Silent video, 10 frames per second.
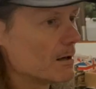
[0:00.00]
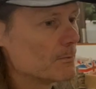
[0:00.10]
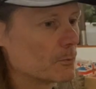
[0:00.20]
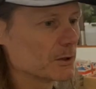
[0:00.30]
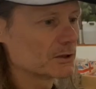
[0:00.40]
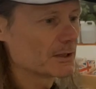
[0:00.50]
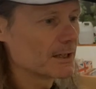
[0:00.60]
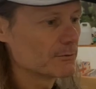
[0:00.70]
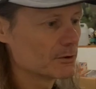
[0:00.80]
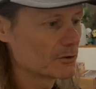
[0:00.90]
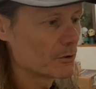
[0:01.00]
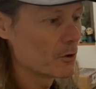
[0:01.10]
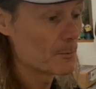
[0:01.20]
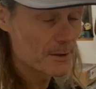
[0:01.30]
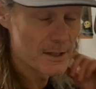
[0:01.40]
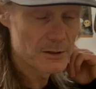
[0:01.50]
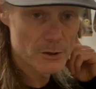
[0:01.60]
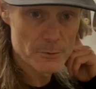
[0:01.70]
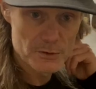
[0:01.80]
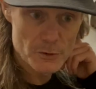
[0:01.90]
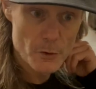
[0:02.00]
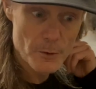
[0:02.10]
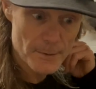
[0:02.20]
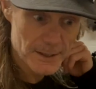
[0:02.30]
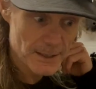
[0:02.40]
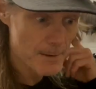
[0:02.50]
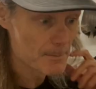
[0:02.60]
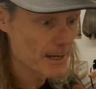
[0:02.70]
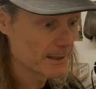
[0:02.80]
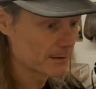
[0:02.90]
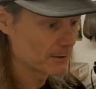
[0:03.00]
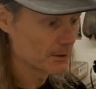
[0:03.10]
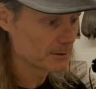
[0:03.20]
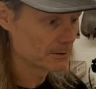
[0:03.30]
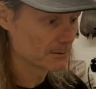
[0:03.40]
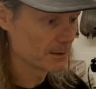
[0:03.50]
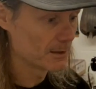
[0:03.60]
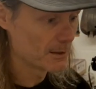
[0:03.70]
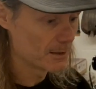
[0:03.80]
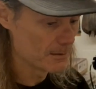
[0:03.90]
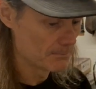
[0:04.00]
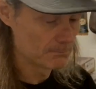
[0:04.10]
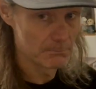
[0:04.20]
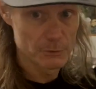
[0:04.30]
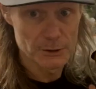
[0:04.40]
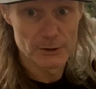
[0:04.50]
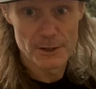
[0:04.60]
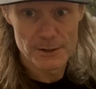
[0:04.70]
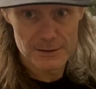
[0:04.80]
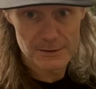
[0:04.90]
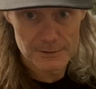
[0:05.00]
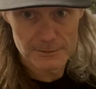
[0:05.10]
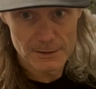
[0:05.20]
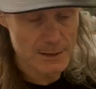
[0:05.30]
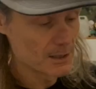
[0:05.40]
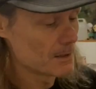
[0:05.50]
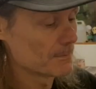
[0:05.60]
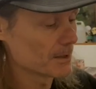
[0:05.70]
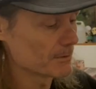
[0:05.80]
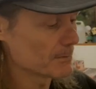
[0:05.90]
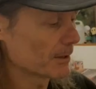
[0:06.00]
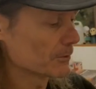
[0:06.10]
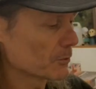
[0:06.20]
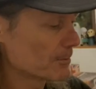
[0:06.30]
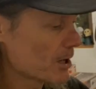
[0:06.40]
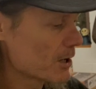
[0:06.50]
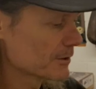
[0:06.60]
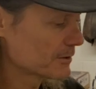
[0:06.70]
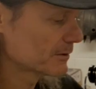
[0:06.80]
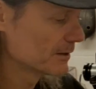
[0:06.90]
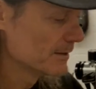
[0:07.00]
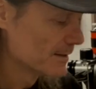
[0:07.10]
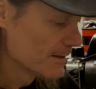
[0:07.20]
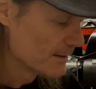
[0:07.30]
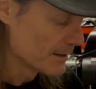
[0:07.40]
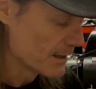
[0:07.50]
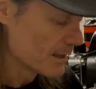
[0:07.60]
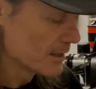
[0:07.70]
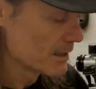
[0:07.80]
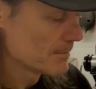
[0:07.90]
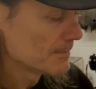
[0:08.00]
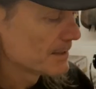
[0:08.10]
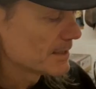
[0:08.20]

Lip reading: which they restore, and when they do restore them, they come back like looking like this. They replate all the parts, and